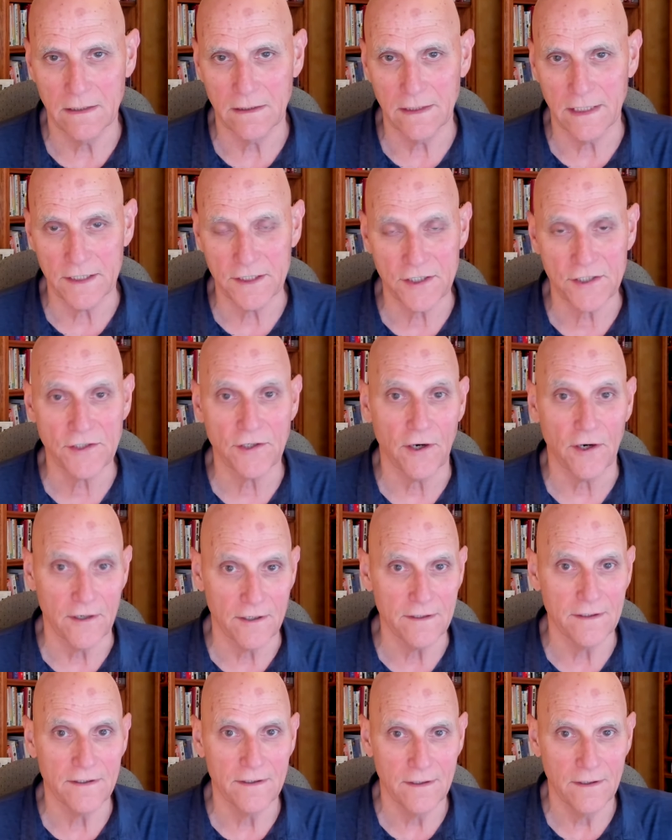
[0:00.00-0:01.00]
Let's
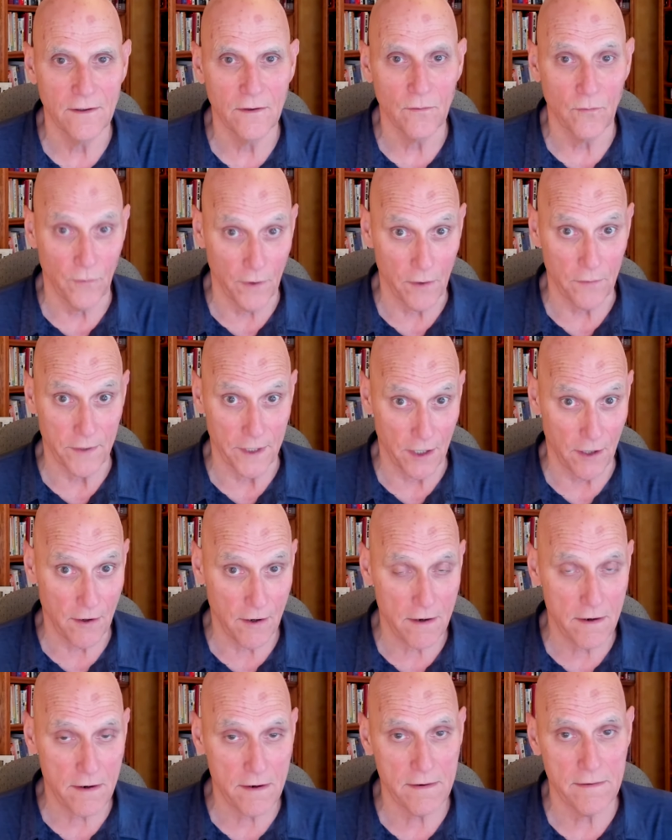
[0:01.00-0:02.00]
start where we
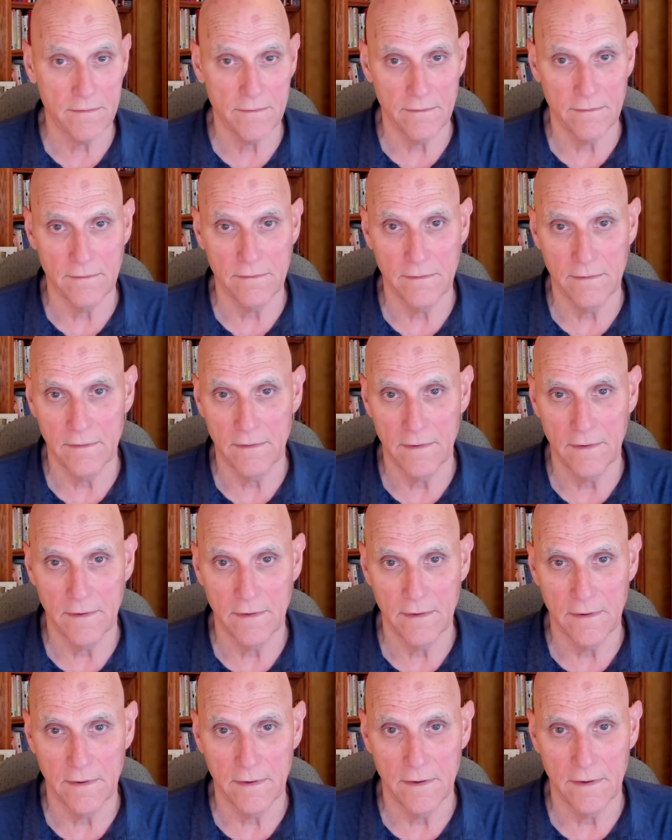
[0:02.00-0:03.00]
are
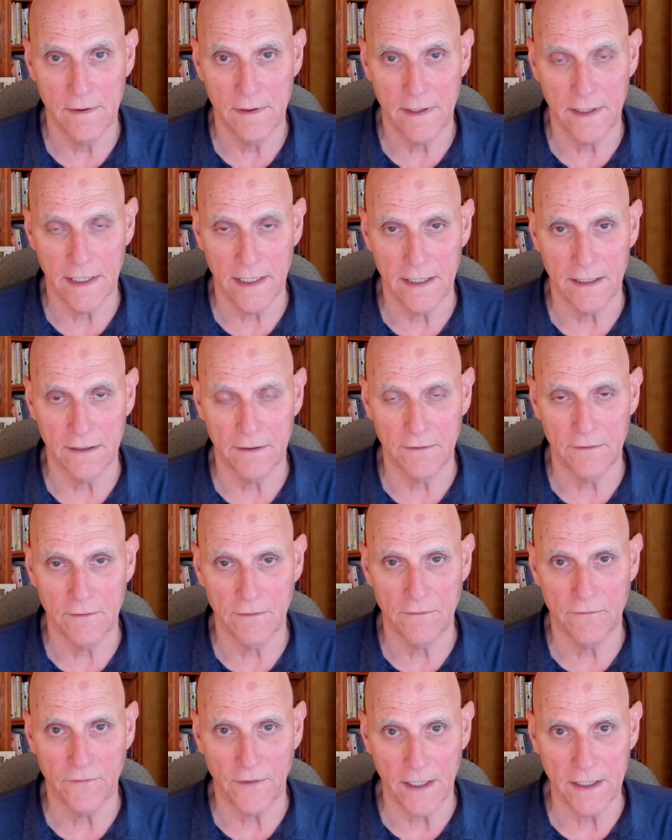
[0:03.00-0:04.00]
and
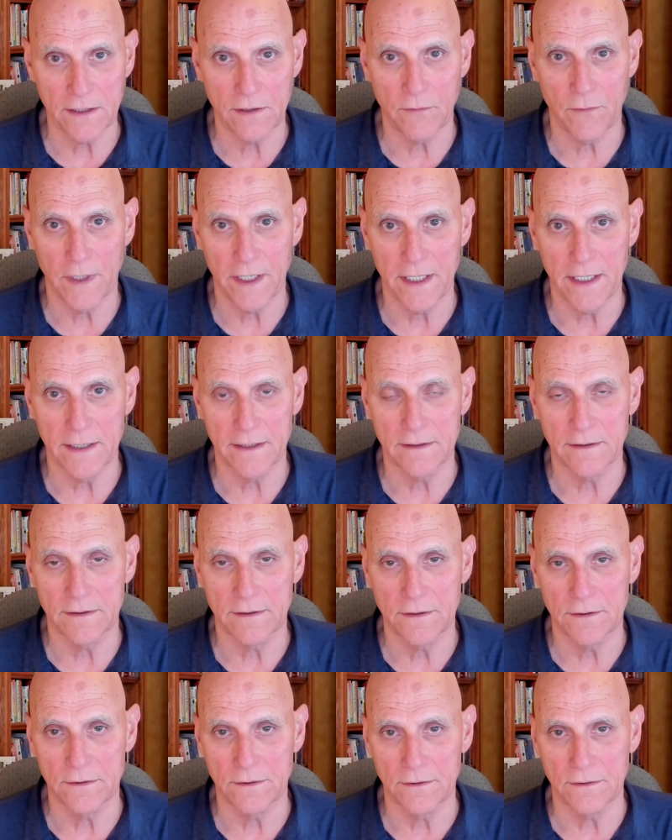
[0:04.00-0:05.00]
find a way
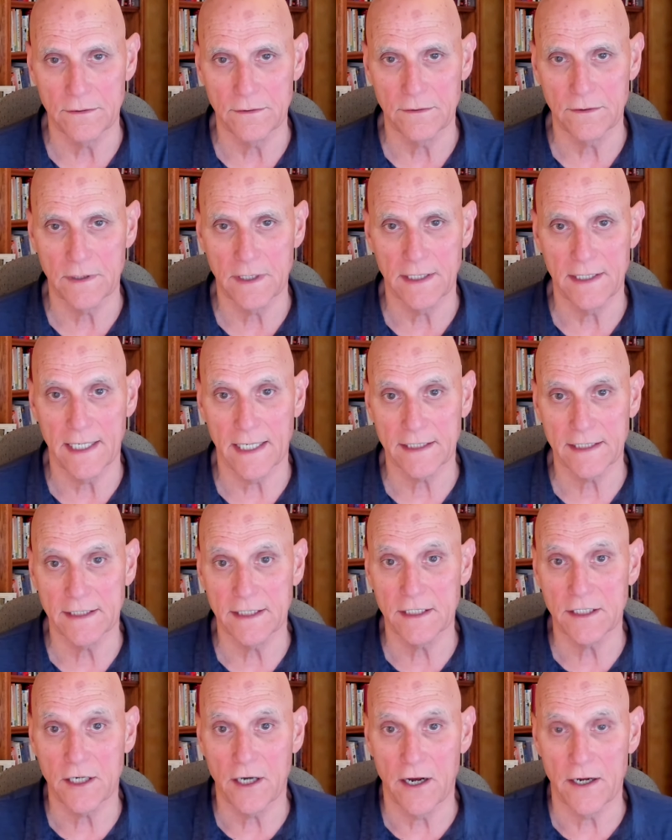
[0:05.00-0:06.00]
to connect
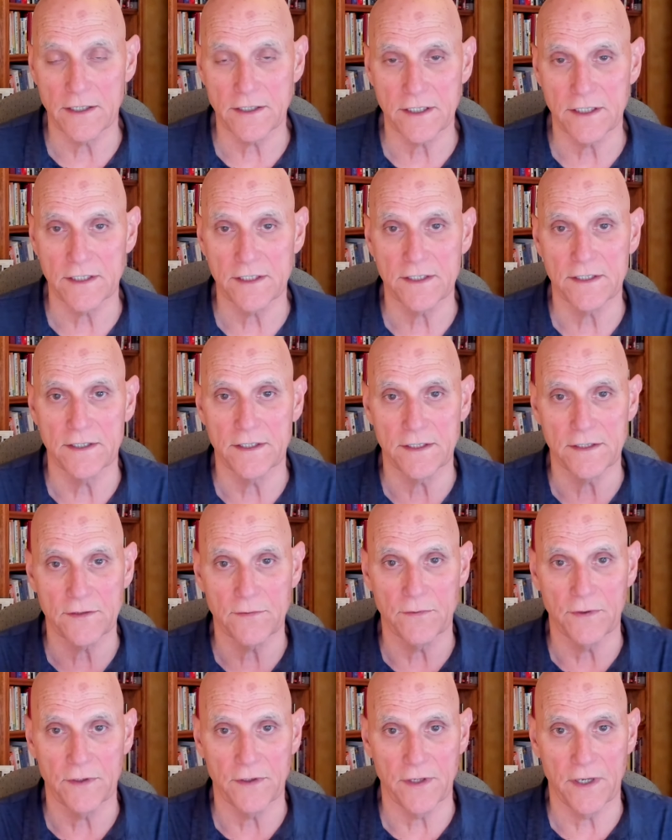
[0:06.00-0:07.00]
in
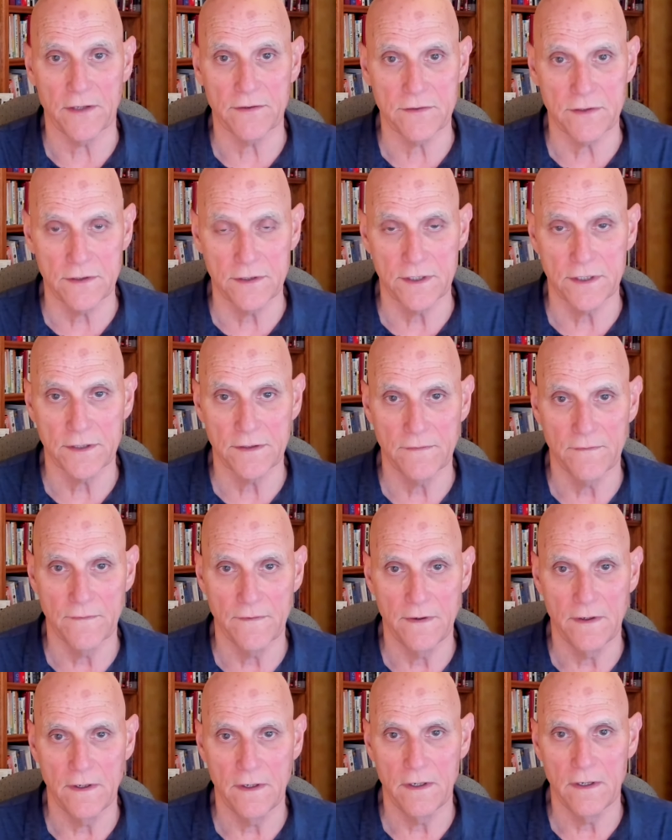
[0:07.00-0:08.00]
consciousness with others
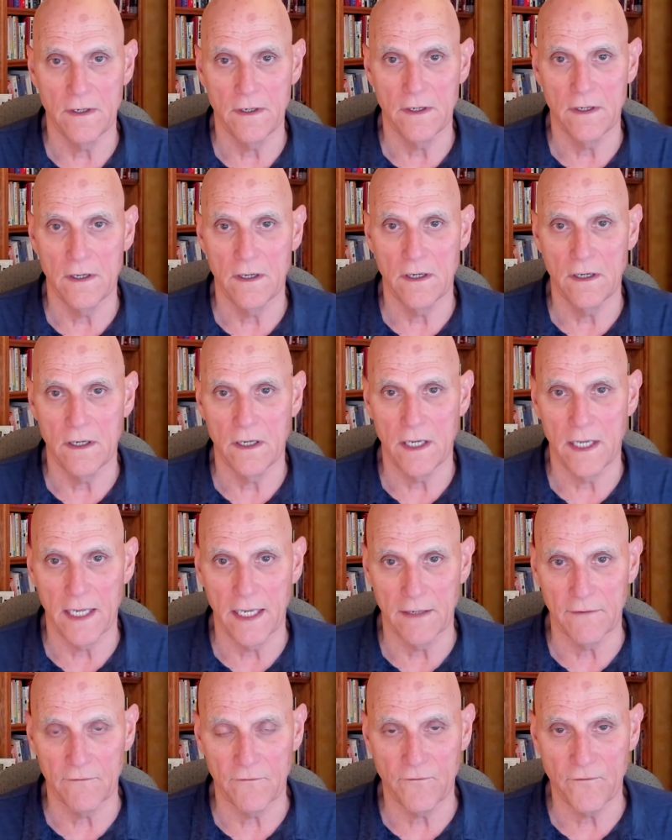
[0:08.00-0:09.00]

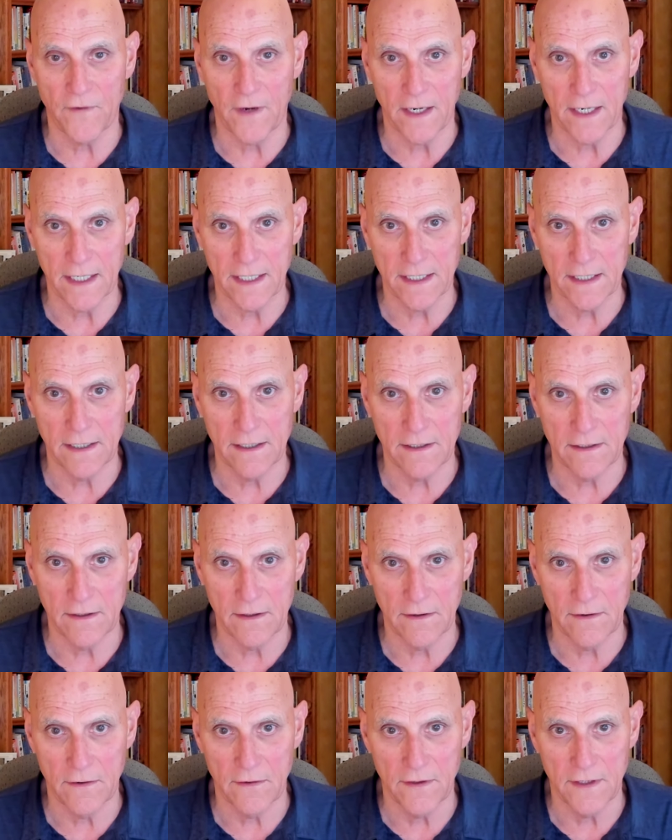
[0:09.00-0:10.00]
and find
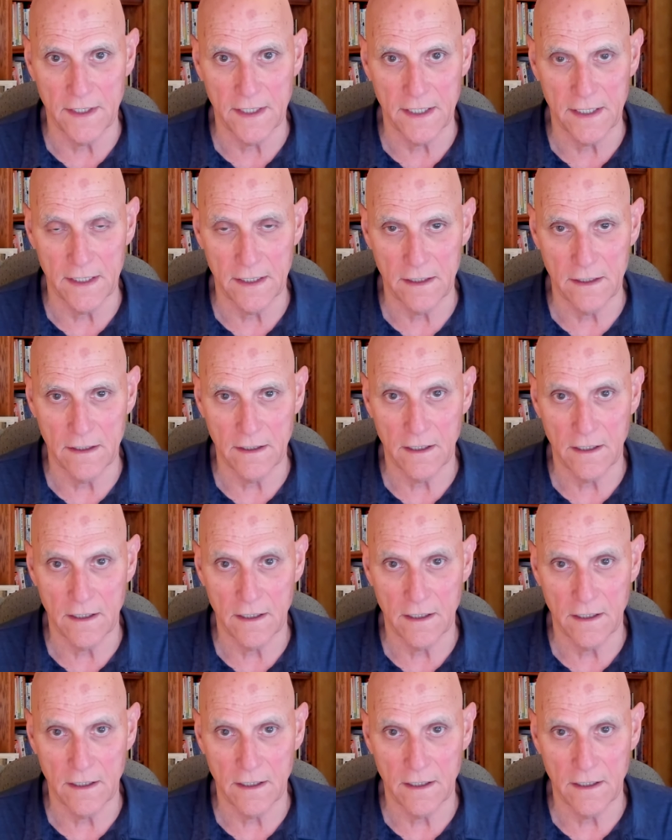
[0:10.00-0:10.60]
the